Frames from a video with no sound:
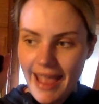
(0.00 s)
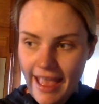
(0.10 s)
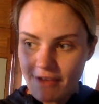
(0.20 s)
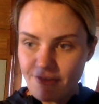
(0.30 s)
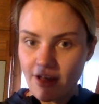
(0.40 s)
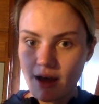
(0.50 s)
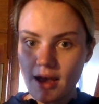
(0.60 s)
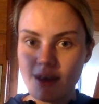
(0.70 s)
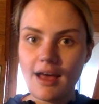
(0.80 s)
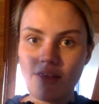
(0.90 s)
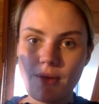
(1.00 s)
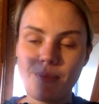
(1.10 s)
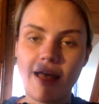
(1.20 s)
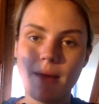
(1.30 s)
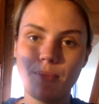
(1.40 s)
ever another
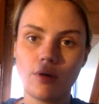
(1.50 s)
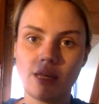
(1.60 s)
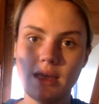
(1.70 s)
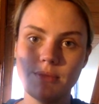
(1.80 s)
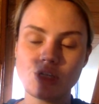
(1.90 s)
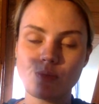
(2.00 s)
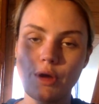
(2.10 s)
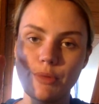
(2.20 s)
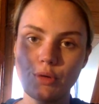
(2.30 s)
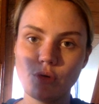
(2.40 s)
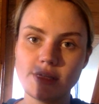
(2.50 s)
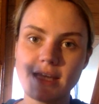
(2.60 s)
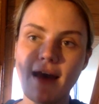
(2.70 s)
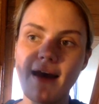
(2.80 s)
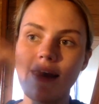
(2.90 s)
bad body image moment or
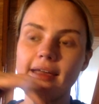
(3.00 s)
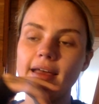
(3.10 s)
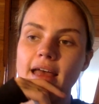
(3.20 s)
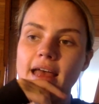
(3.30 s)
day.